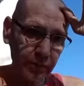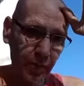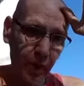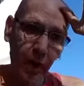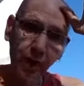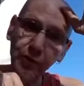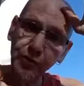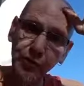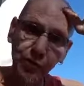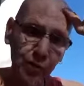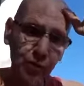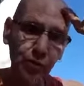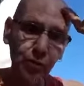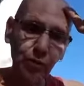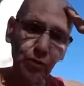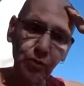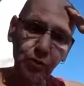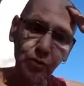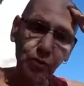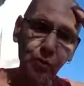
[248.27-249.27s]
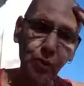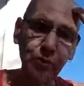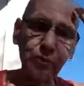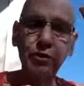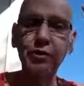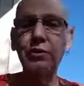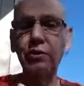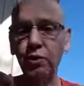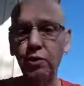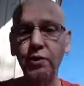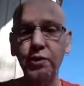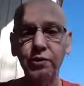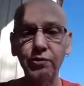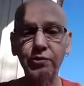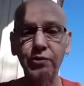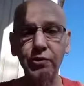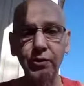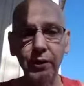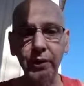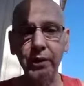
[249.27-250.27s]
undo what the drug is
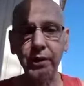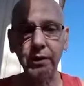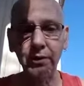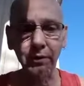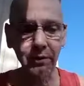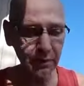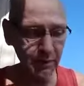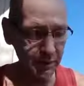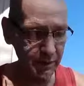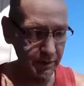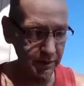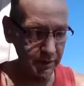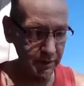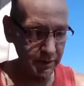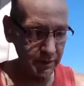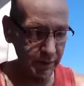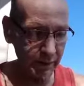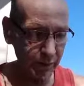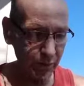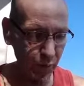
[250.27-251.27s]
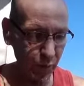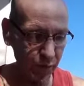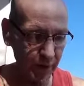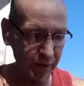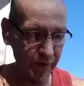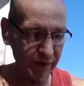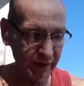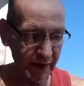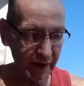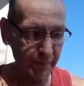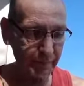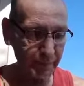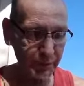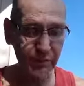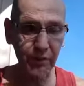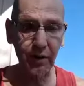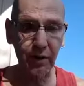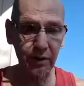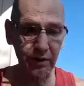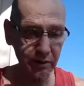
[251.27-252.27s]
doing and work the
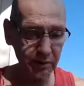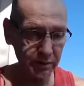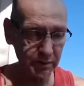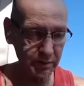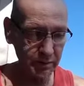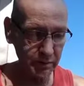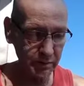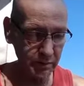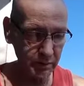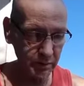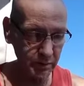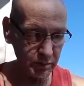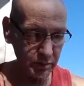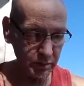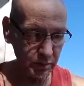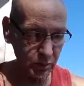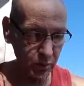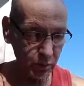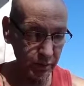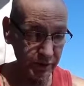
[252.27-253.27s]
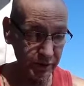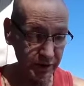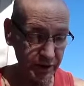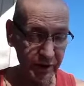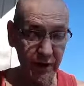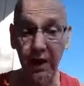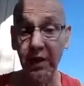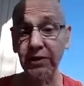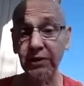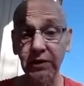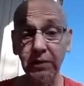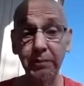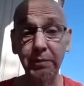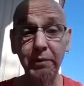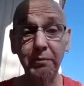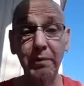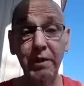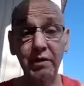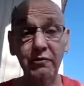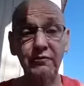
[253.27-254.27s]
opposite, which can actually
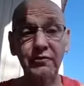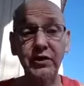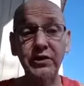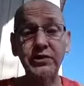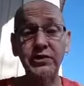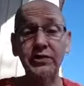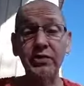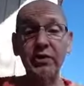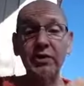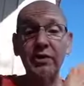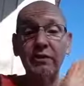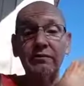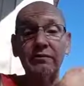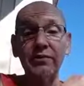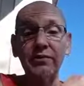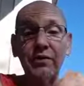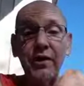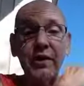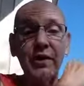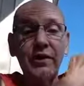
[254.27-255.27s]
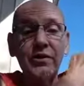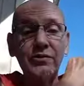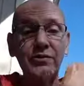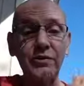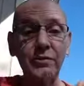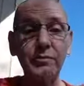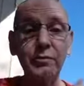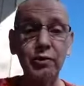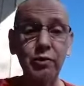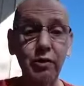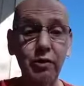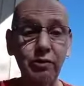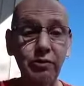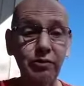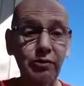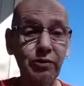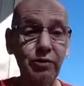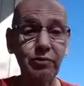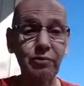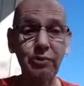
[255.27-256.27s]
be beneficial if you're taking some
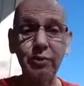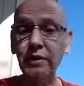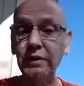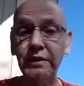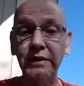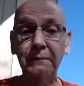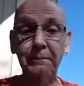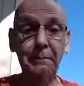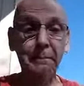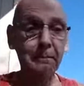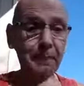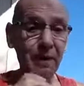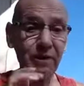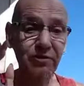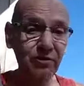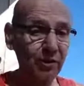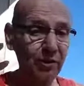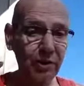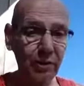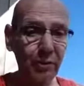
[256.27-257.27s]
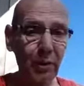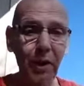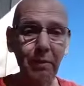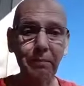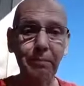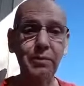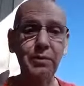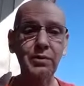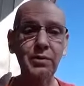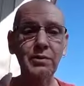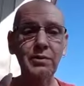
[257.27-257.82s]
drugs that are really messing you up.